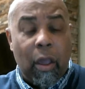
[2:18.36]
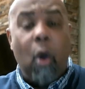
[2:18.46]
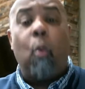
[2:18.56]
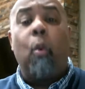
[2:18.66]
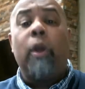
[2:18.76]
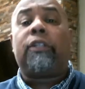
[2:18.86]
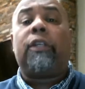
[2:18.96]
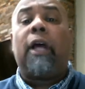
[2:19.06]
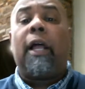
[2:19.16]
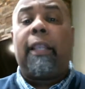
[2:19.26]

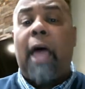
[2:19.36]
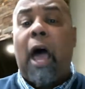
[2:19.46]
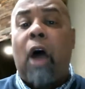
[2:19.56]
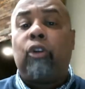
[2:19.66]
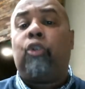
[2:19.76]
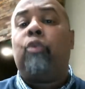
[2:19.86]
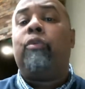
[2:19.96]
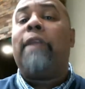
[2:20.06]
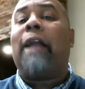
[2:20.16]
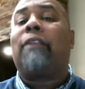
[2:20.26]
which allows you
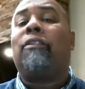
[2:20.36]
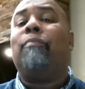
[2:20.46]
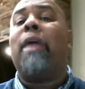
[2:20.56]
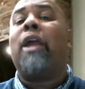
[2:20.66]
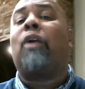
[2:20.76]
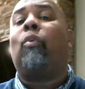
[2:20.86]
not to make